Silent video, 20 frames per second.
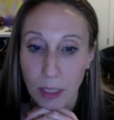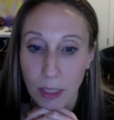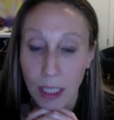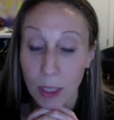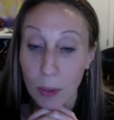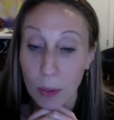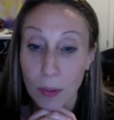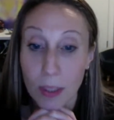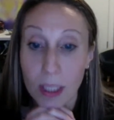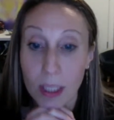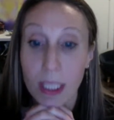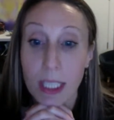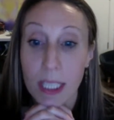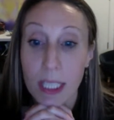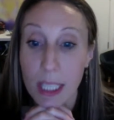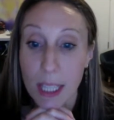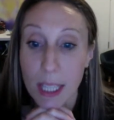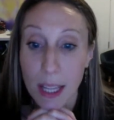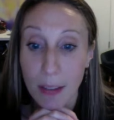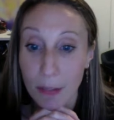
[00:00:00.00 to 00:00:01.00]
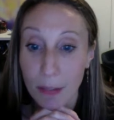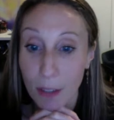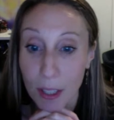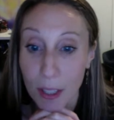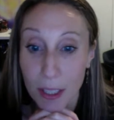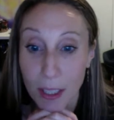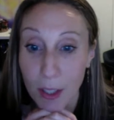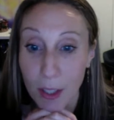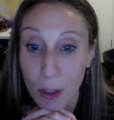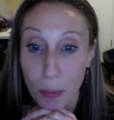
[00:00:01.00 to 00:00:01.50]
I don't think he did that for
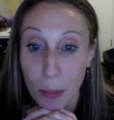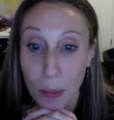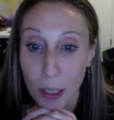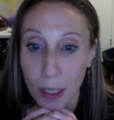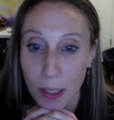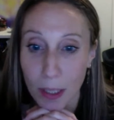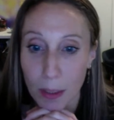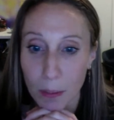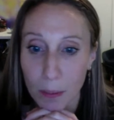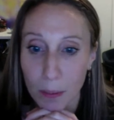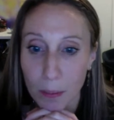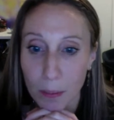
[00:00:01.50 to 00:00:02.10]
any other planet.